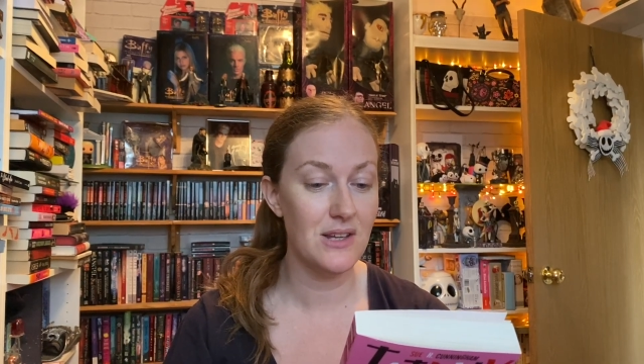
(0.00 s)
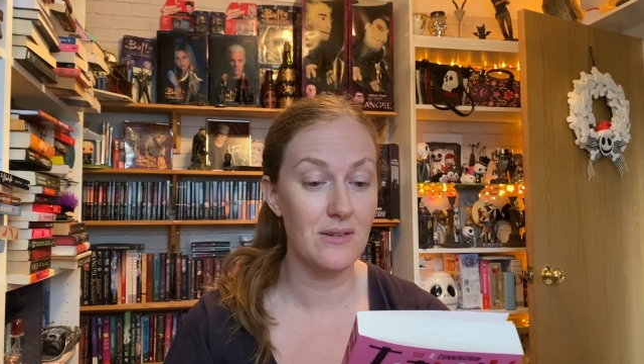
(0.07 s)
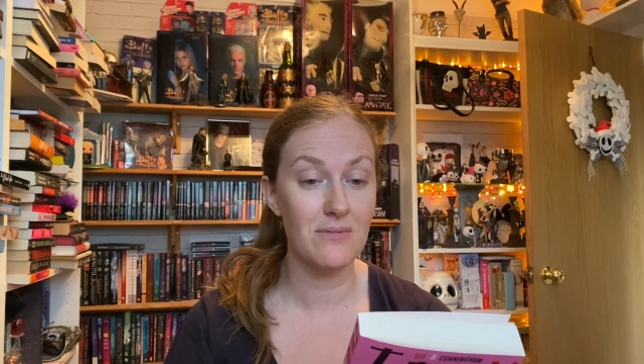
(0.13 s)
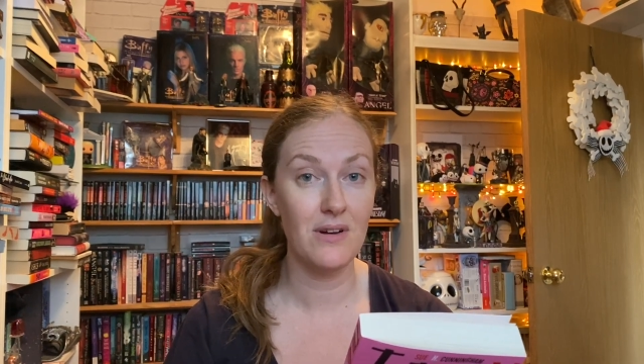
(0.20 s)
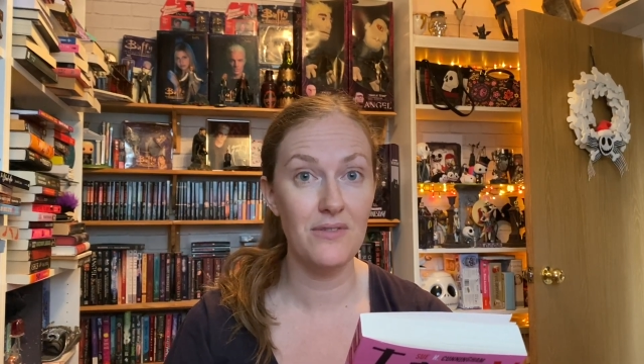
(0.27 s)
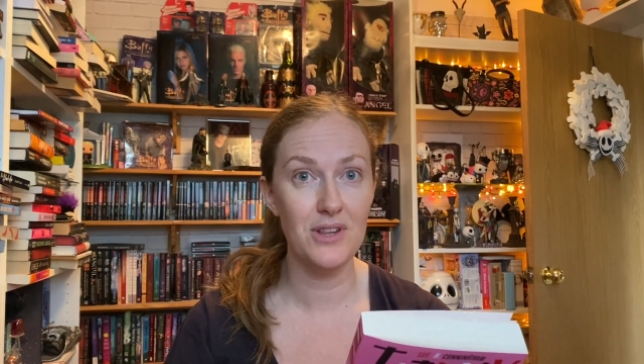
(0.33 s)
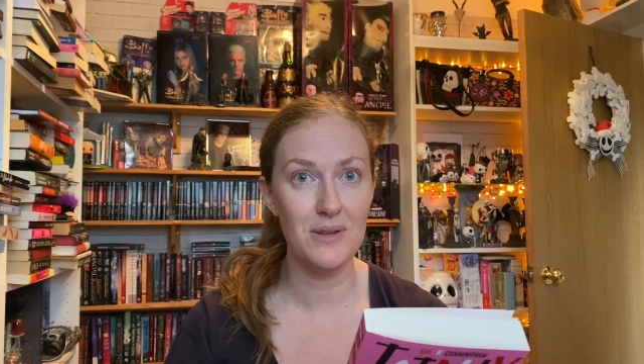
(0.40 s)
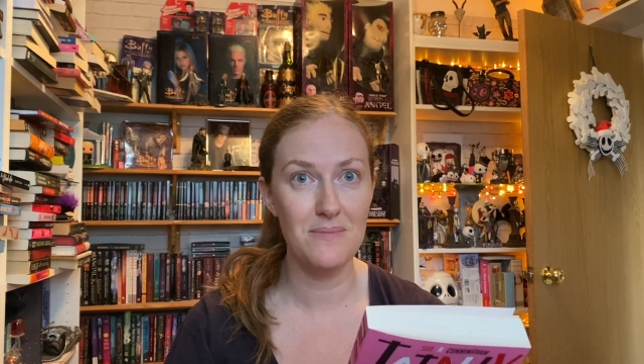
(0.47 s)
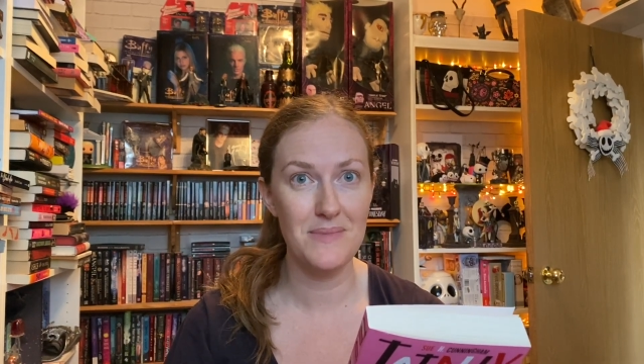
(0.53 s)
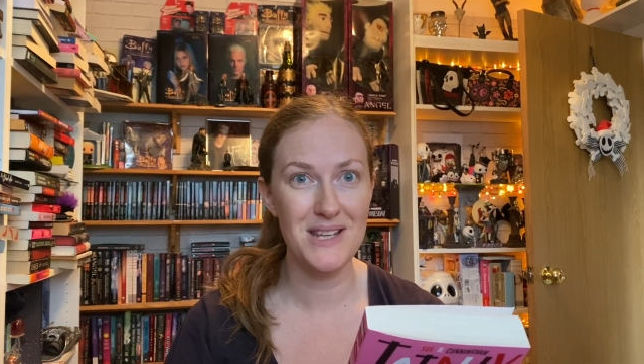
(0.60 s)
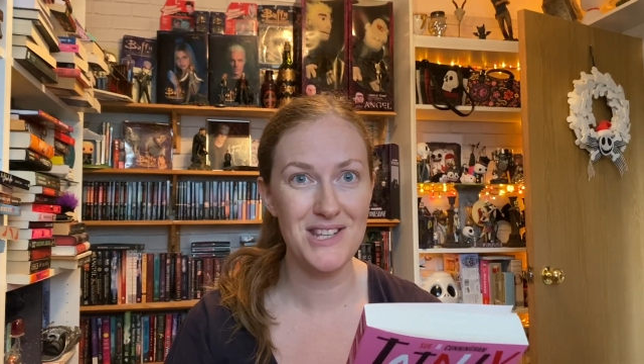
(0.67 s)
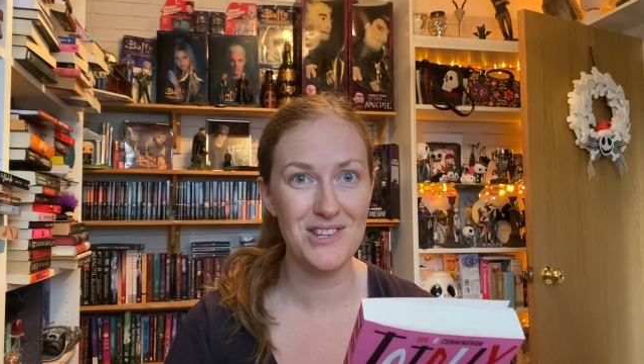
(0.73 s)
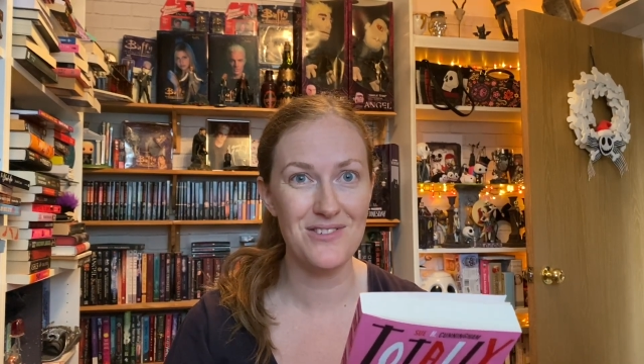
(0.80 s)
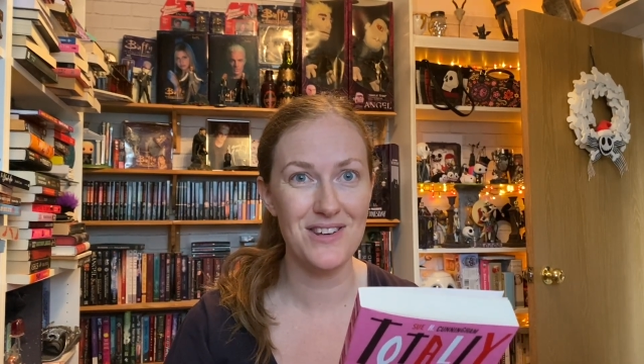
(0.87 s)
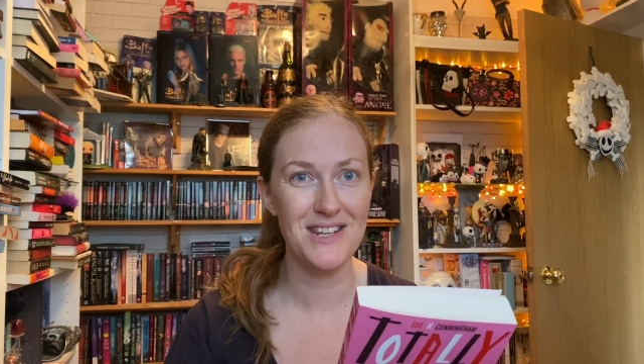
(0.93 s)
unravel the
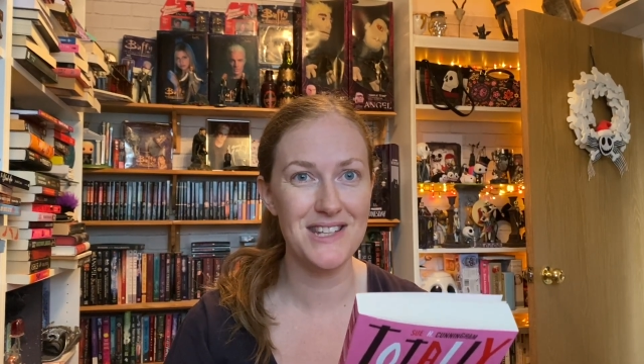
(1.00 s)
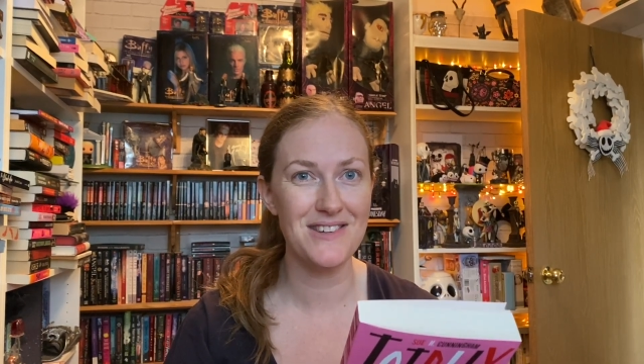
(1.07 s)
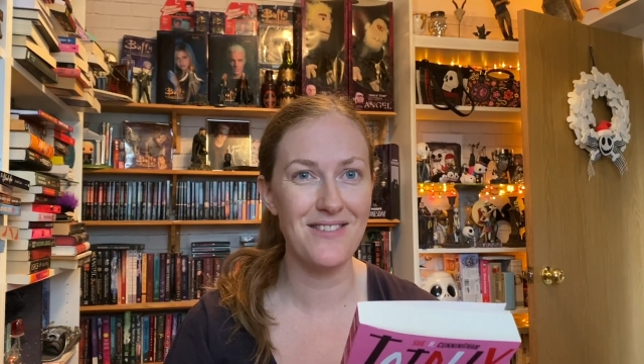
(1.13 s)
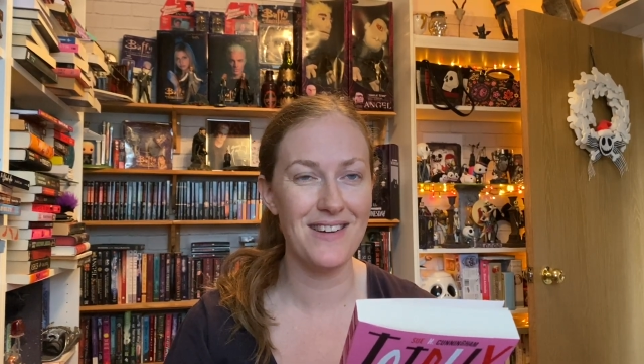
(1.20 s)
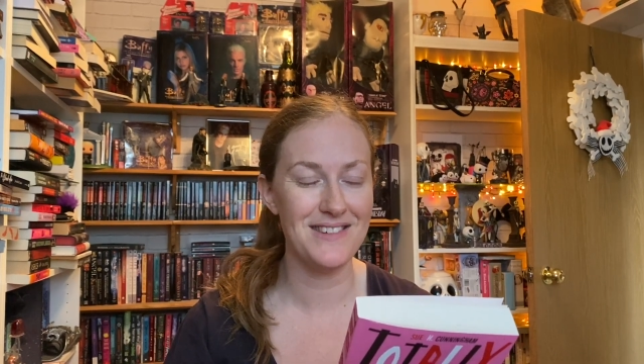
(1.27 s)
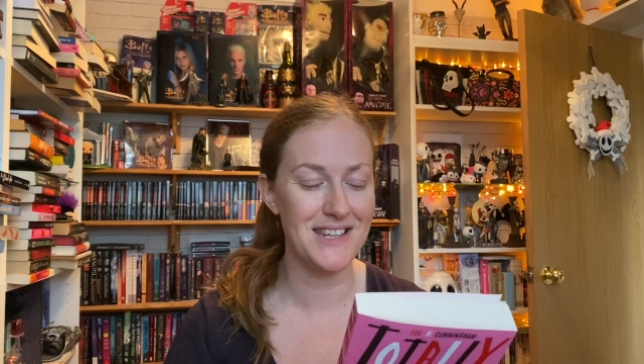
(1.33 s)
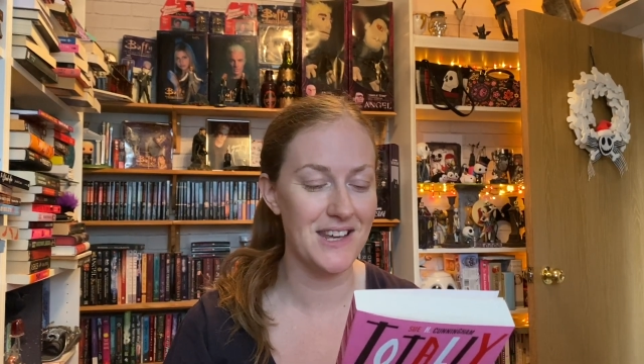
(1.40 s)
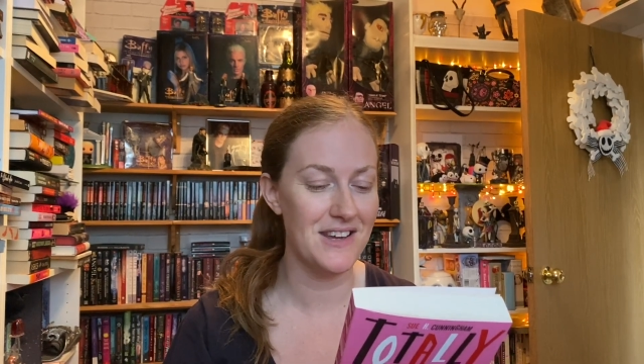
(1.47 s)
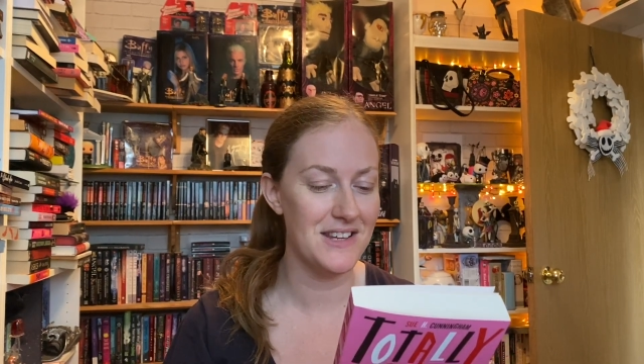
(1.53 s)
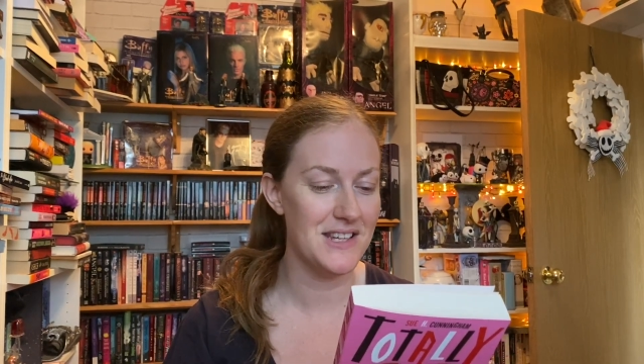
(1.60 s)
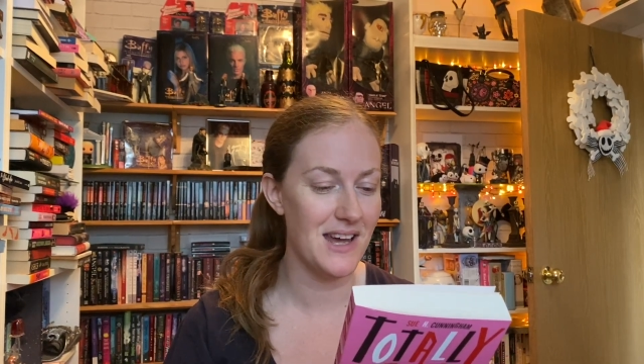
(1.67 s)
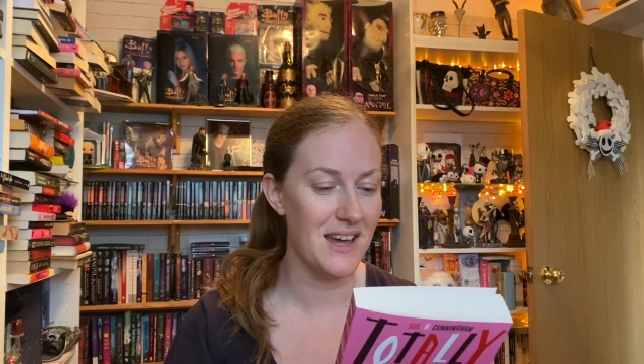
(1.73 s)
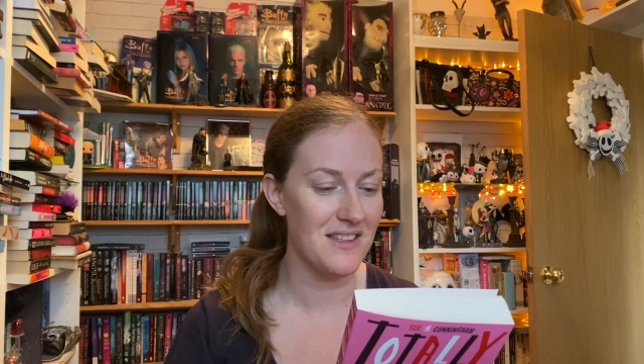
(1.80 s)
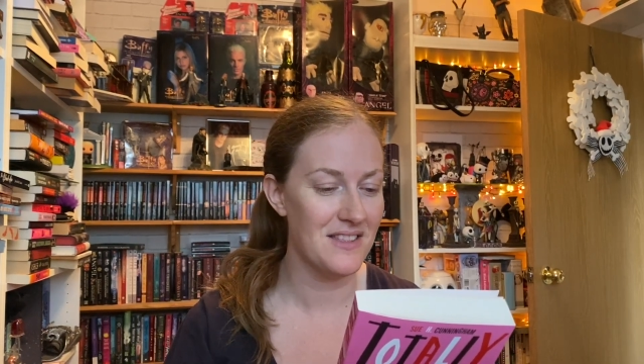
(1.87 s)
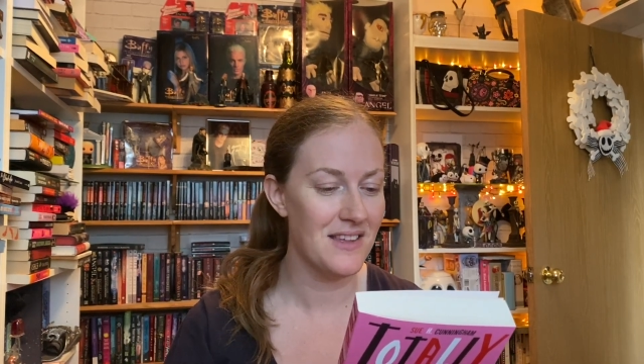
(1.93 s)
mystery surrounding her
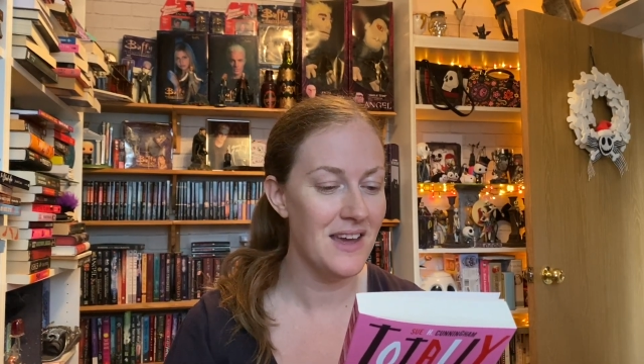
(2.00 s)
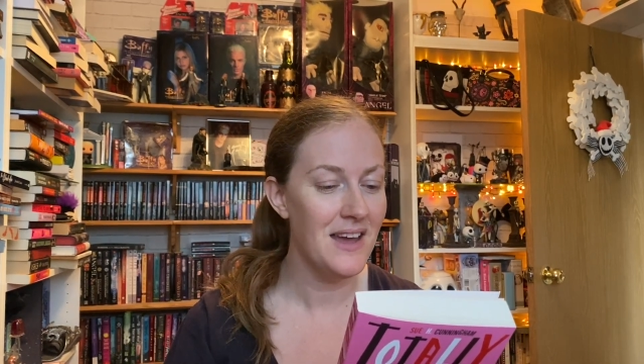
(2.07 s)
death.